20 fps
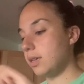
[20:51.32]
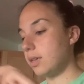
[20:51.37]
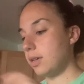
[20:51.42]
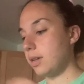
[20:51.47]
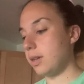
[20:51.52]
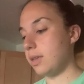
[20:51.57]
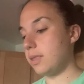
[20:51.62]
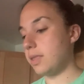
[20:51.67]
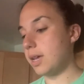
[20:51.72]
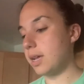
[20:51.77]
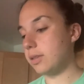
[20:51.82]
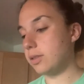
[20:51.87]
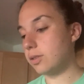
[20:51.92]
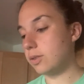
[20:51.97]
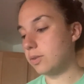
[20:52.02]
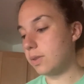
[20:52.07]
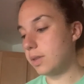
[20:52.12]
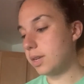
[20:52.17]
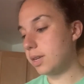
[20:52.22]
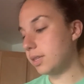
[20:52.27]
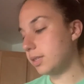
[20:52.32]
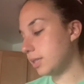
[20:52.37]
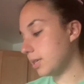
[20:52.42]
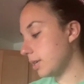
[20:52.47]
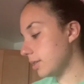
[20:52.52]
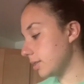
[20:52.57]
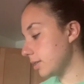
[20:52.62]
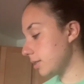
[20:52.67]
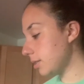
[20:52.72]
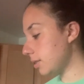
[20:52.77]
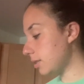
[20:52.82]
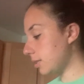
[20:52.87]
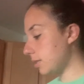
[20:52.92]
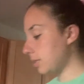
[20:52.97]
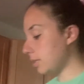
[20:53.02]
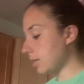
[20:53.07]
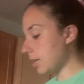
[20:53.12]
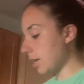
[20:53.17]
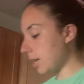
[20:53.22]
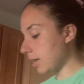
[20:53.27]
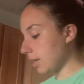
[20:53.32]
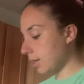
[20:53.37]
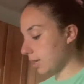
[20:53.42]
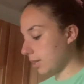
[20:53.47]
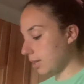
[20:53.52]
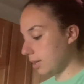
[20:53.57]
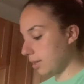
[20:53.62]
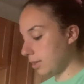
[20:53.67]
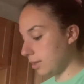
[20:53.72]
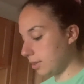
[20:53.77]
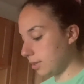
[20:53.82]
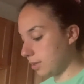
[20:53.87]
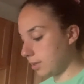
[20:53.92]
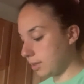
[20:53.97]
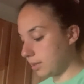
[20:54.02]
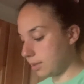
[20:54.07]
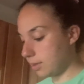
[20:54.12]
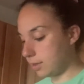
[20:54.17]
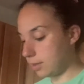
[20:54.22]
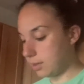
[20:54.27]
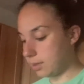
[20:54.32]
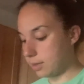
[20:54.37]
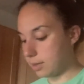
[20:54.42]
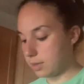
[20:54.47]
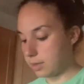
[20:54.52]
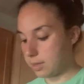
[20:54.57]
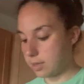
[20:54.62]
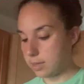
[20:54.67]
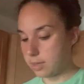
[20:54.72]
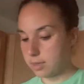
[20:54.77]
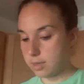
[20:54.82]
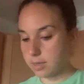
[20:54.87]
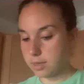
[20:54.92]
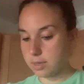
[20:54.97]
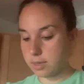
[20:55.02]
And that's so that it doesn't stick. All